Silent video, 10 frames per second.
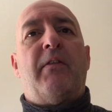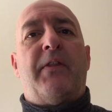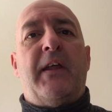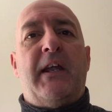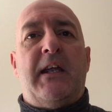
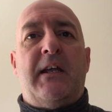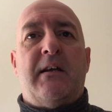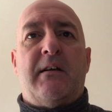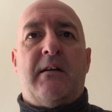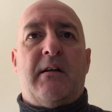
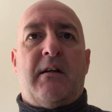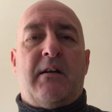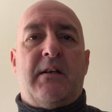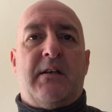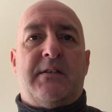the
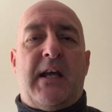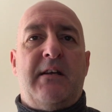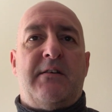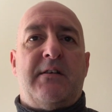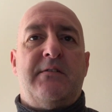
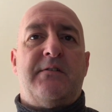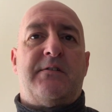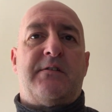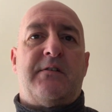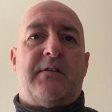
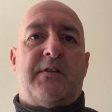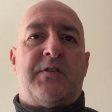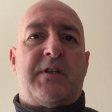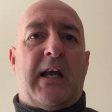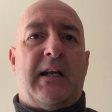tendons, the
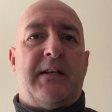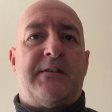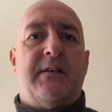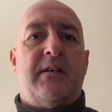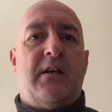
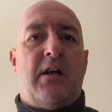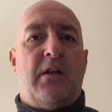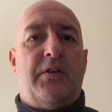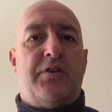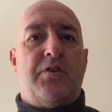skeleton,
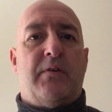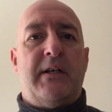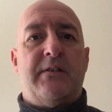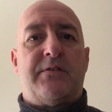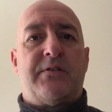and the
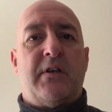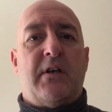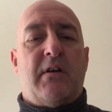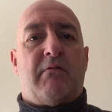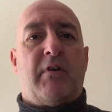joints
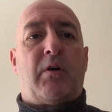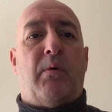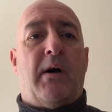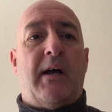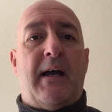
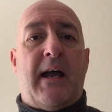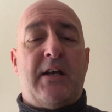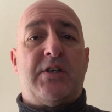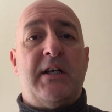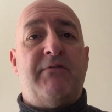require
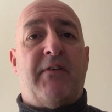actually